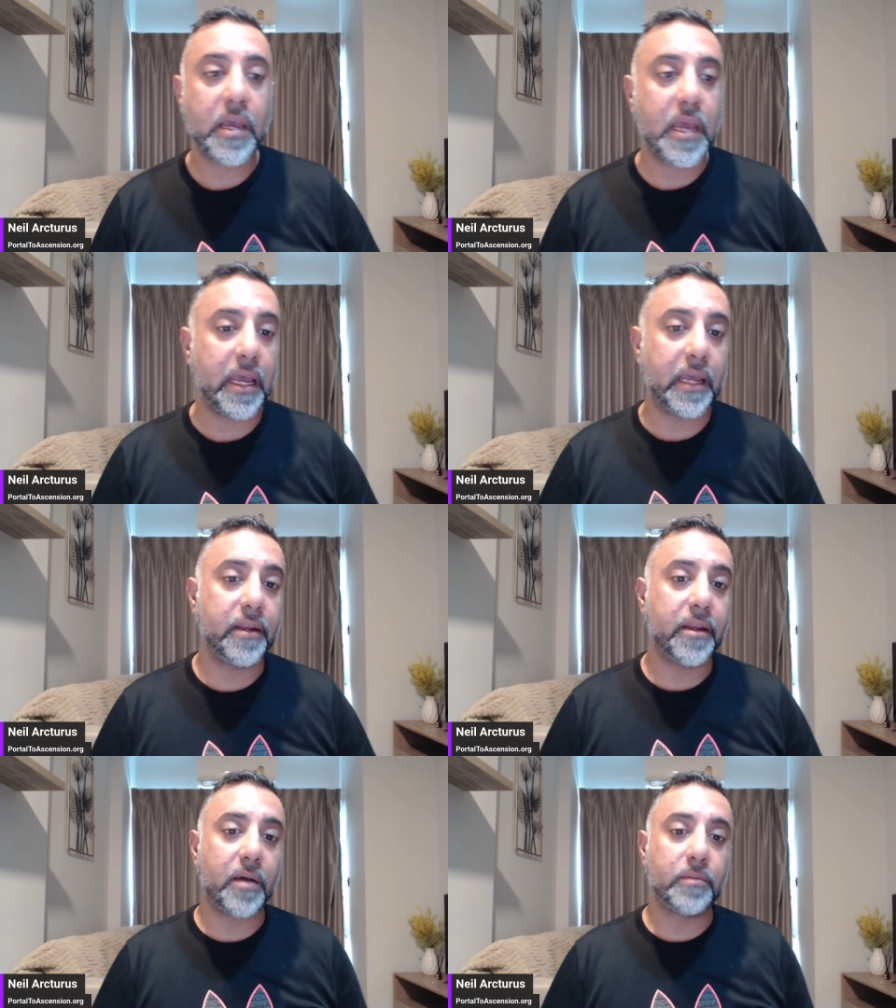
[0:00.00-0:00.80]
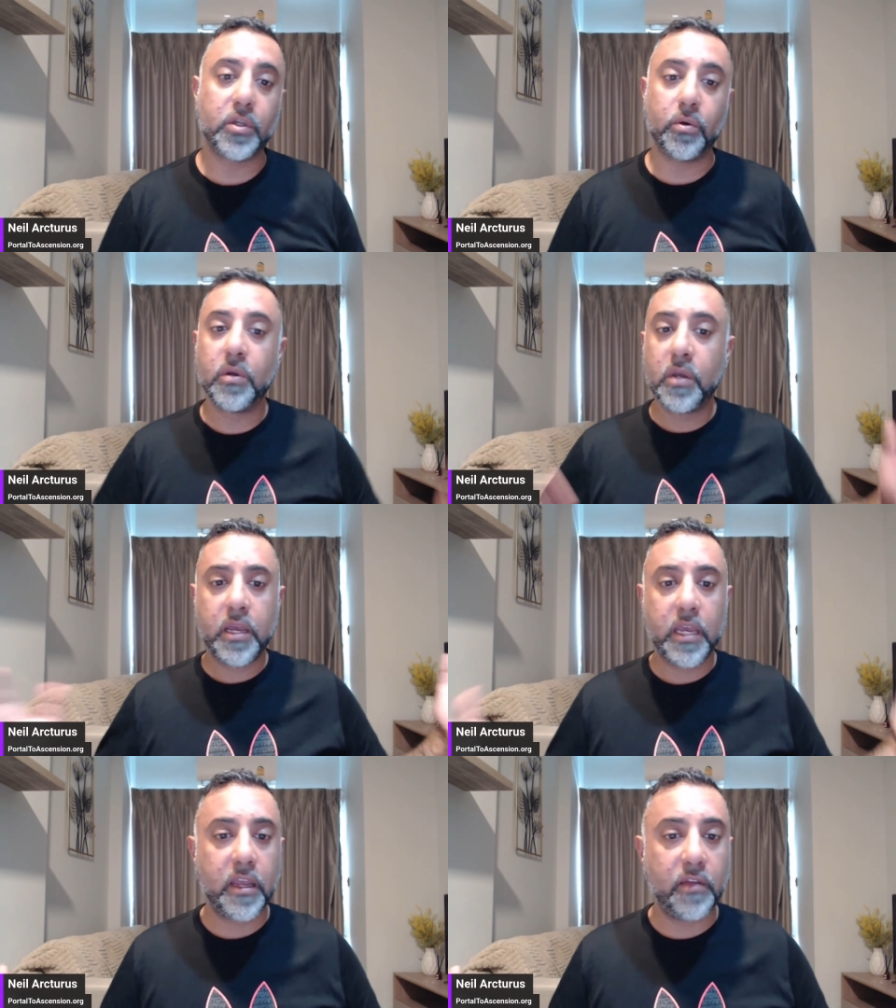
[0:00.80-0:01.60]
And um, so,
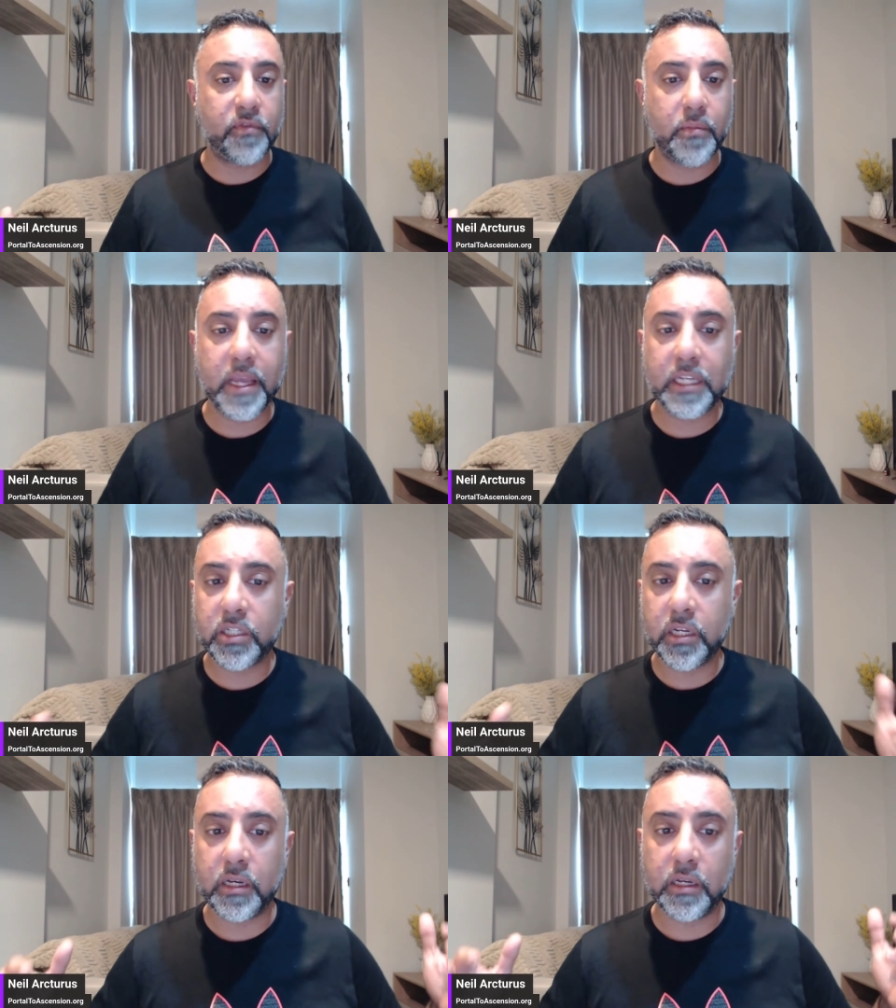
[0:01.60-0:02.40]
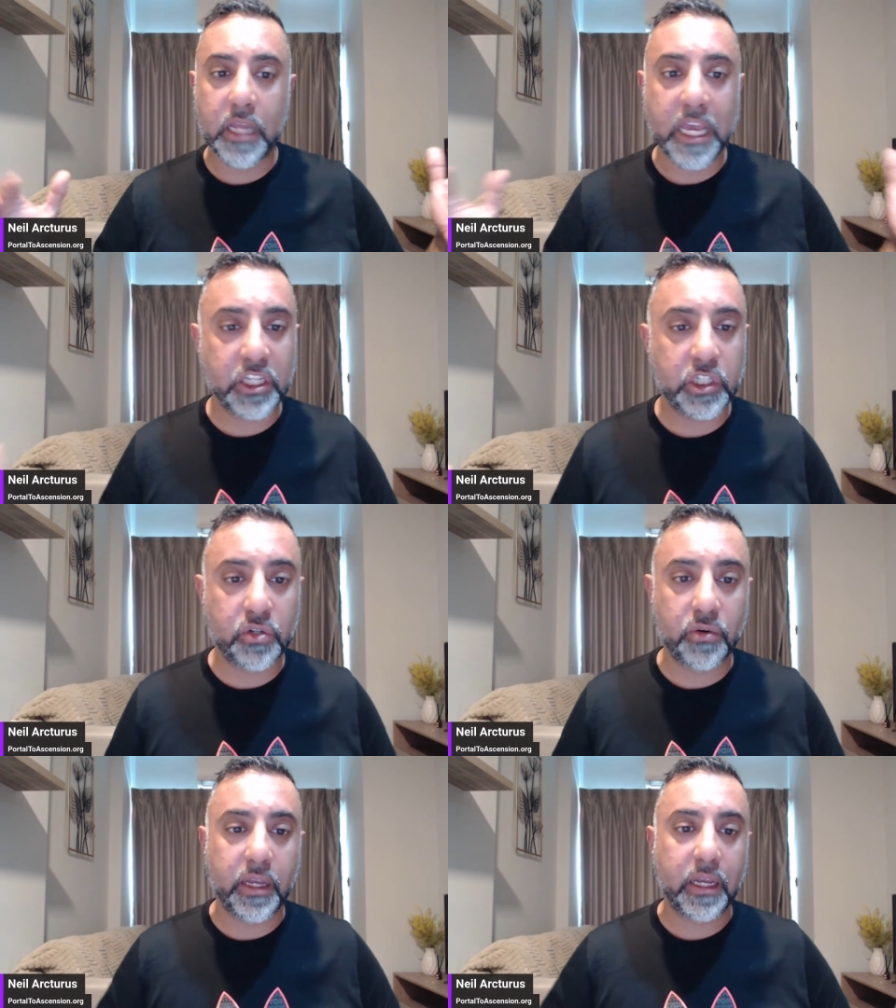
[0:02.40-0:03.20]
information,
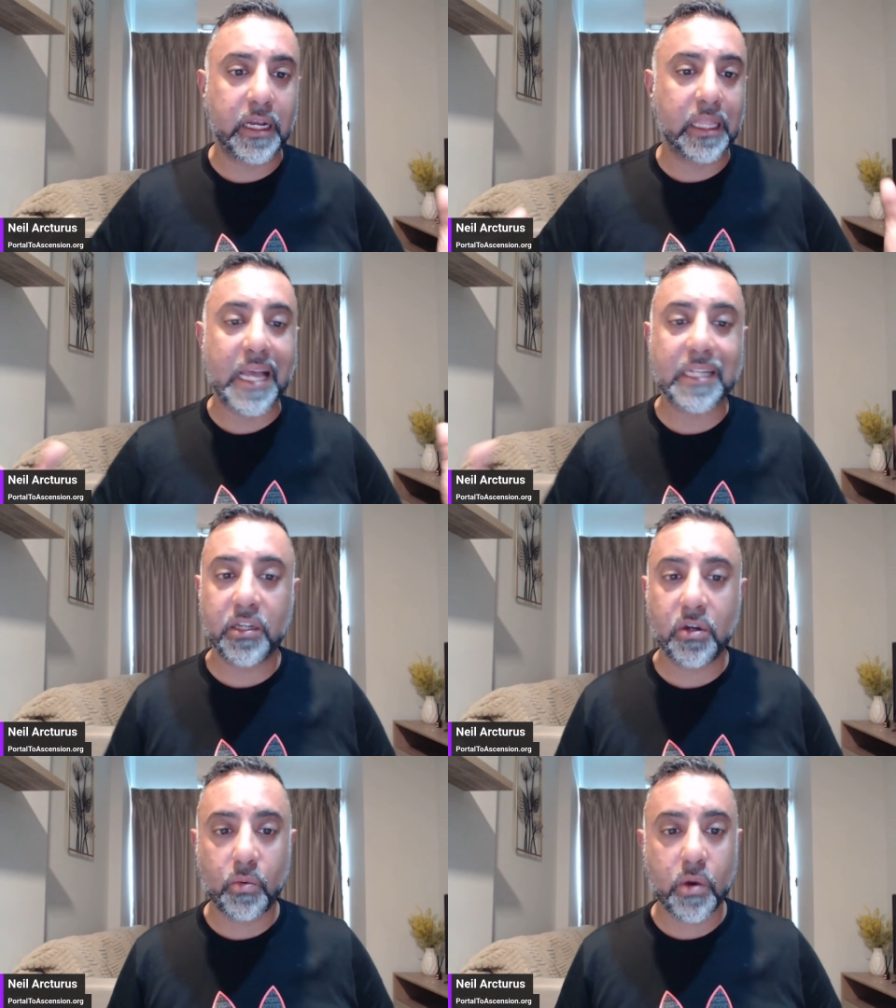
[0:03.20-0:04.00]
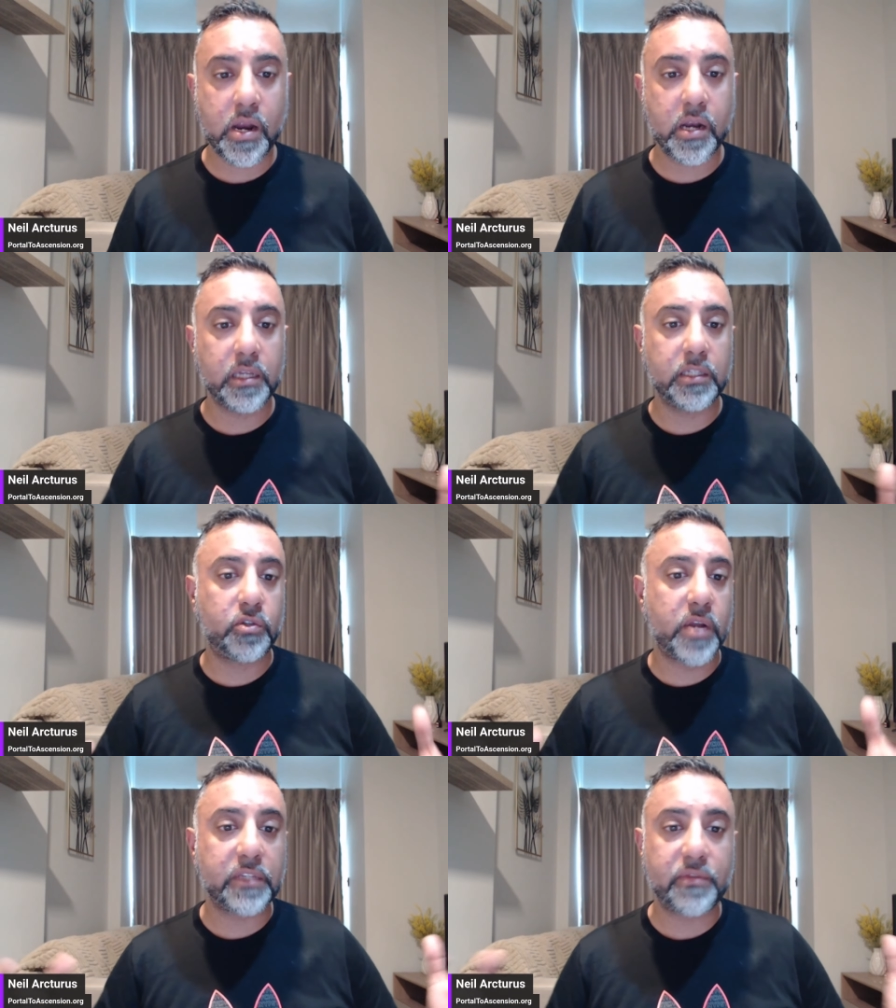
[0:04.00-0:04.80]
history, galactic awareness,
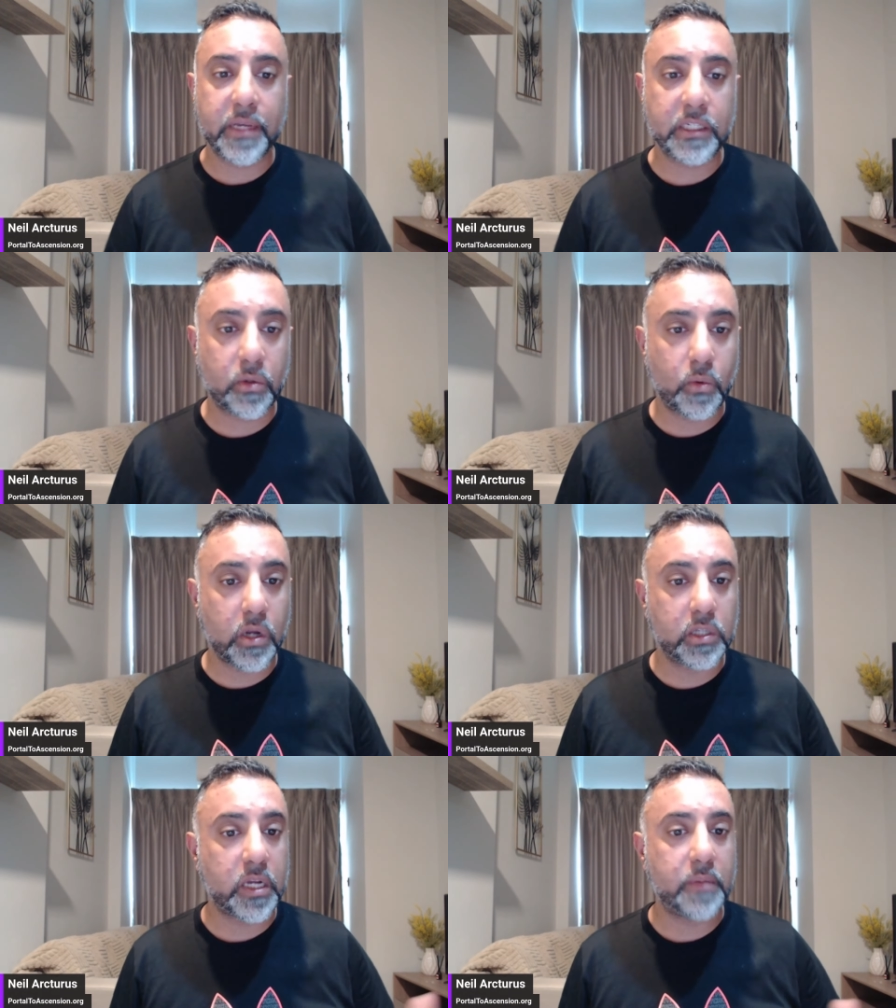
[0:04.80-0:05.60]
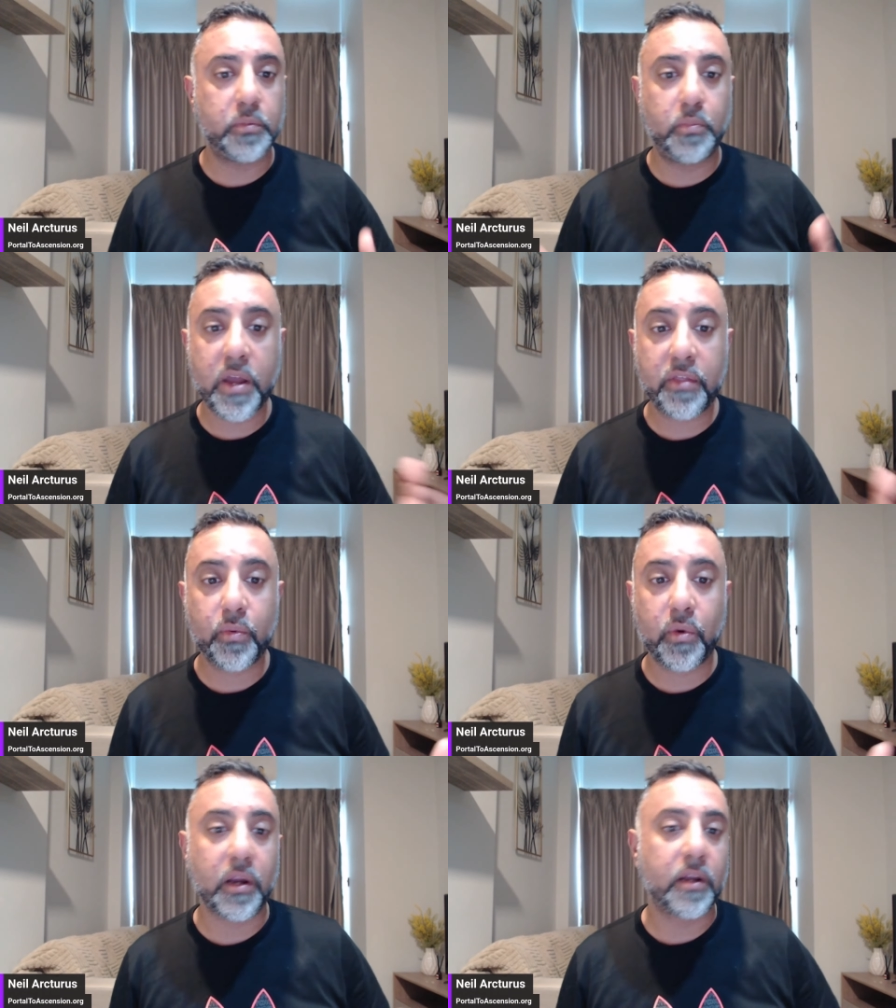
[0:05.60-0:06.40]
transformational workshops, breath
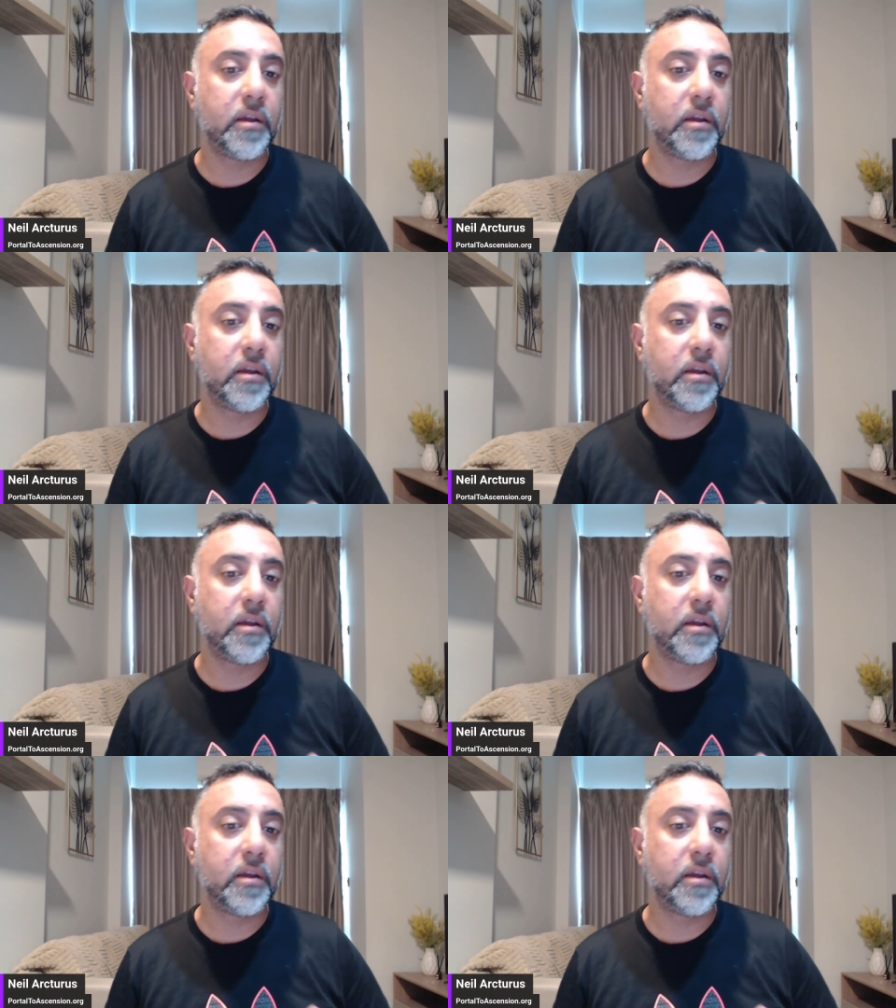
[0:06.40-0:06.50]
work,